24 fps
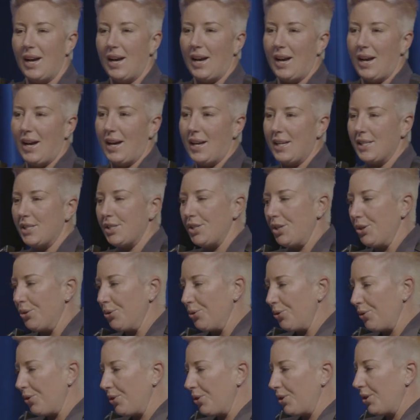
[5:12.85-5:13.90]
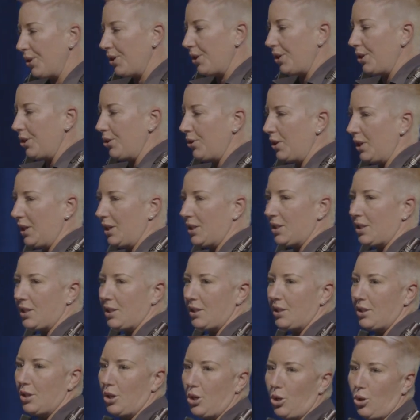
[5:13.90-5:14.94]
As youth, you need to
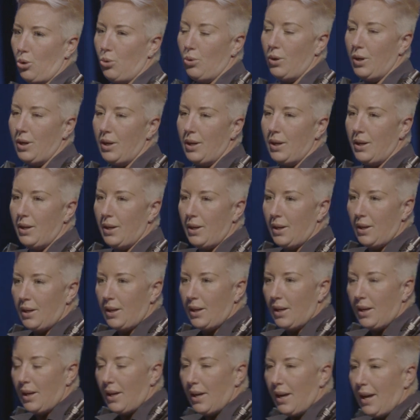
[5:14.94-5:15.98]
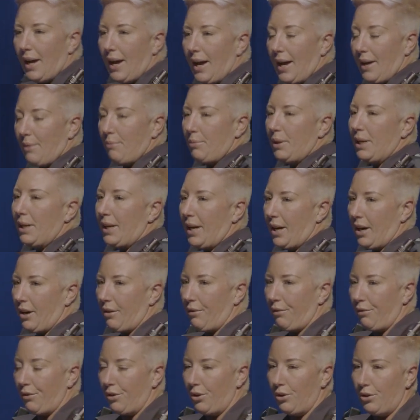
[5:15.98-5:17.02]
know and be
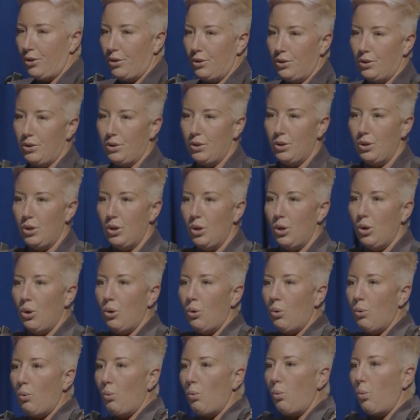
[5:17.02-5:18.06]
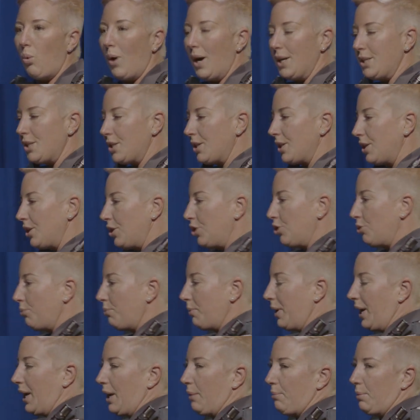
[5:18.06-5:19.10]
careful what you
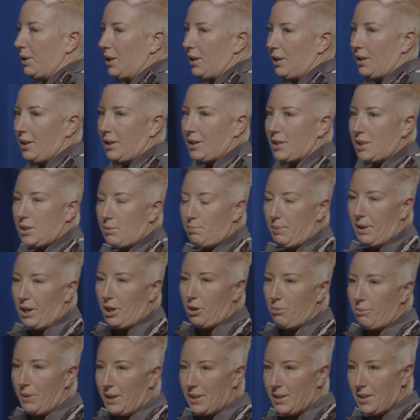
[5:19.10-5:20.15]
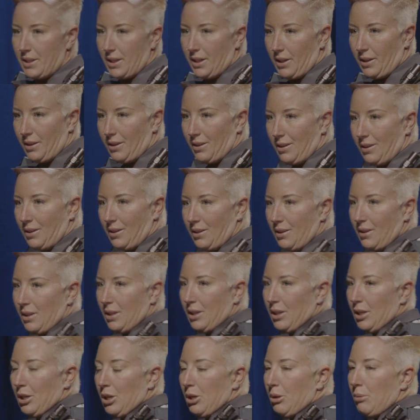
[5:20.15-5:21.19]
may be experimenting,
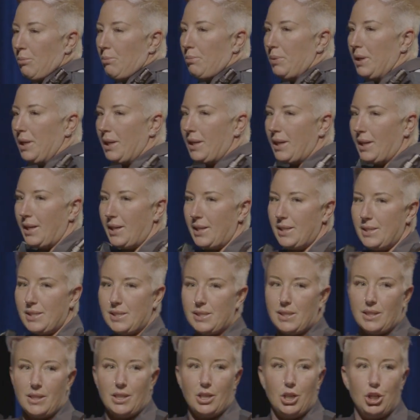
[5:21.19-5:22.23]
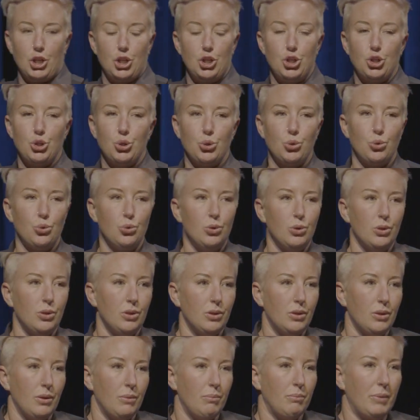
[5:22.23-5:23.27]
because you
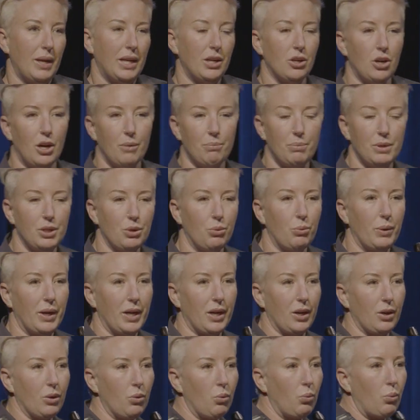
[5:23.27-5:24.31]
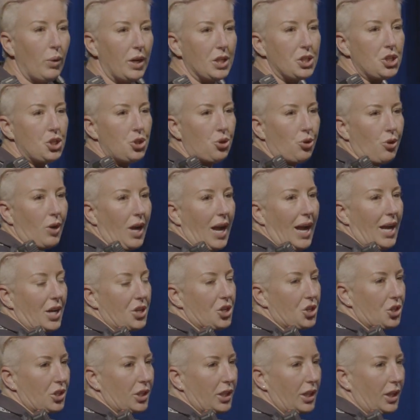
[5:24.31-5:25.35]
may not be aware what you're
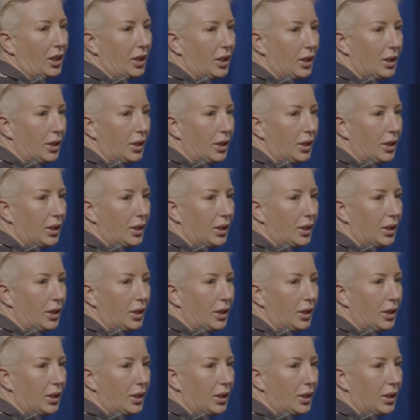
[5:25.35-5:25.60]
actually